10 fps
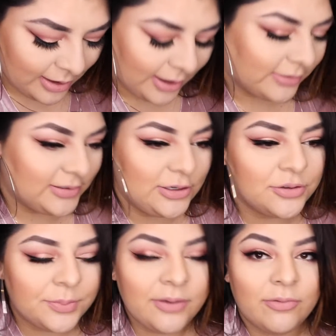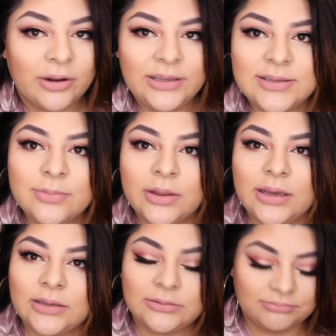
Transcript: Excuse my voice, I'm like